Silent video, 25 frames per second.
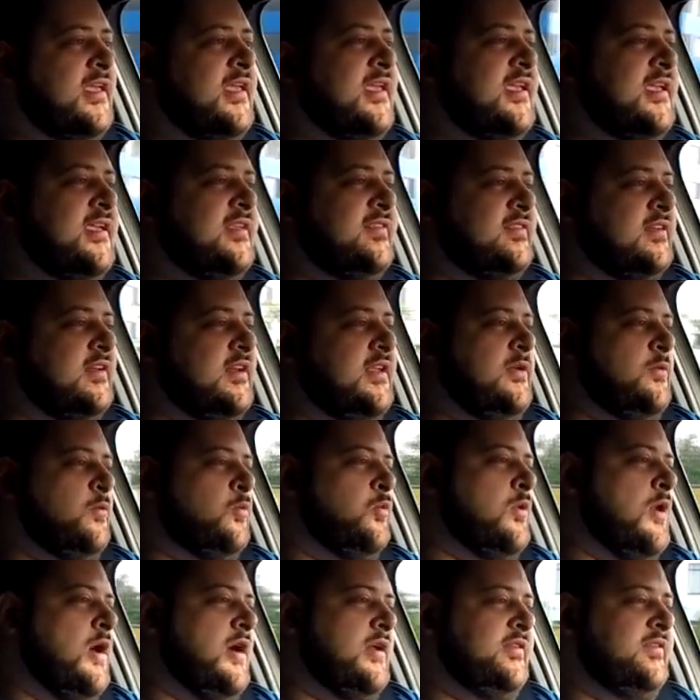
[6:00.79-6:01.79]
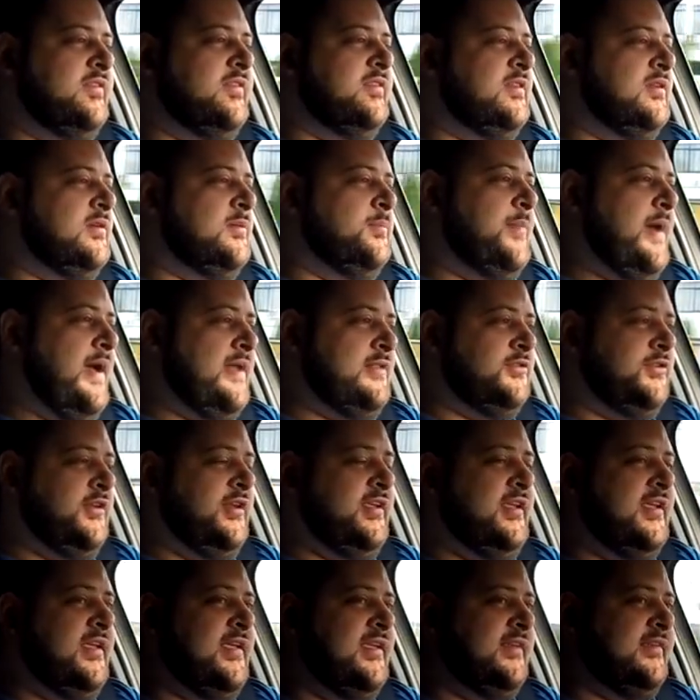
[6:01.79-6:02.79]
easily once the
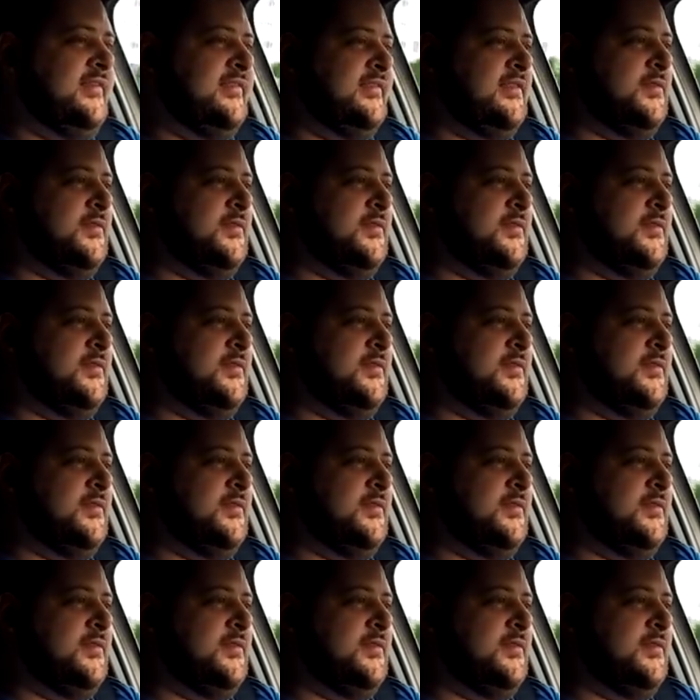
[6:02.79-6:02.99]
battery is